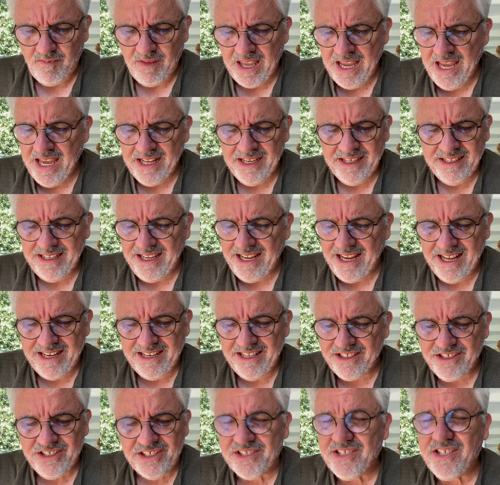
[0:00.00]
And
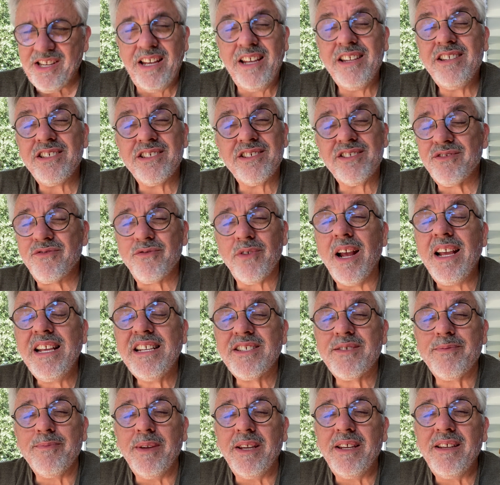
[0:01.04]
it just
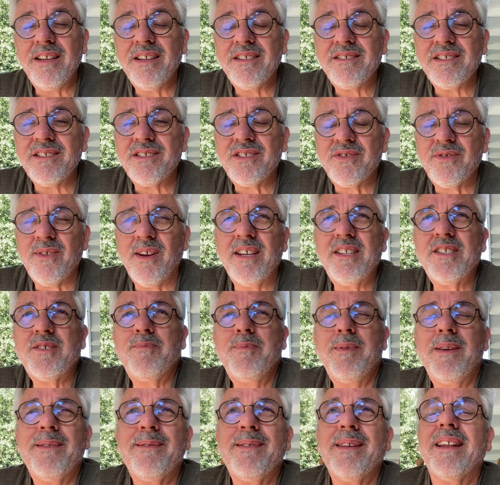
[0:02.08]
strikes me. It just strikes
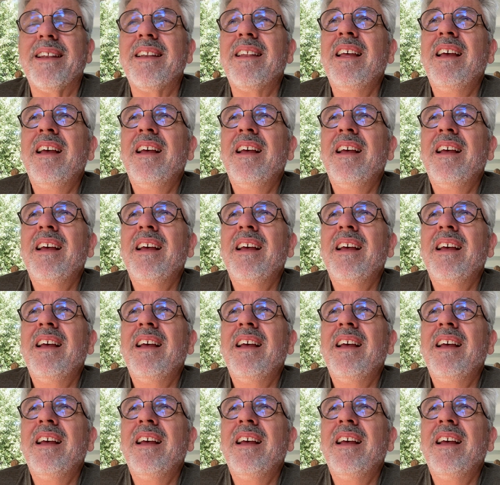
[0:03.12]
me that